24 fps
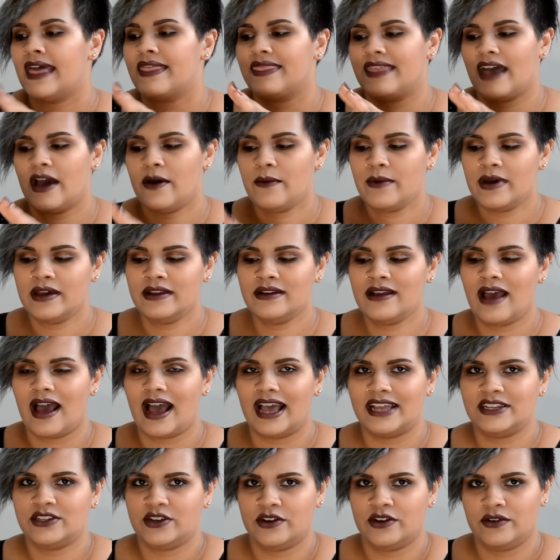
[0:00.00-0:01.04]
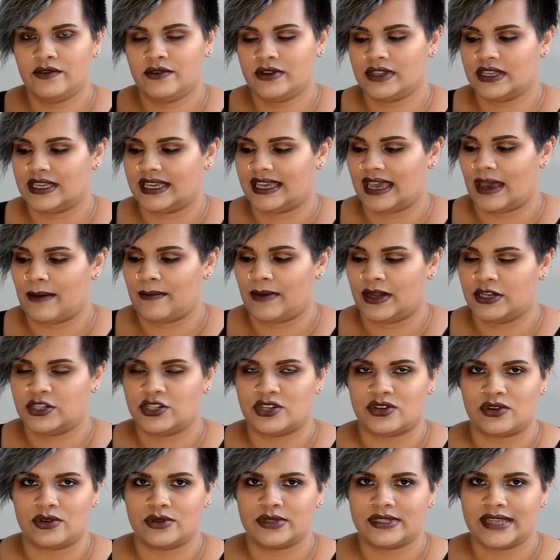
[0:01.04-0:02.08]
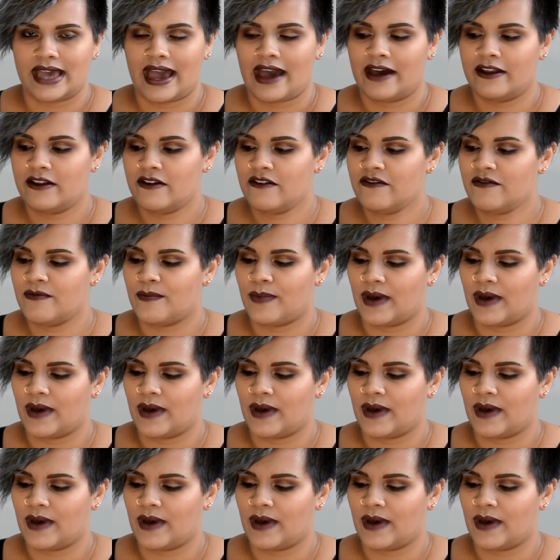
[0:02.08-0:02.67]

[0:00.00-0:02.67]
That one I don't really get much use out of,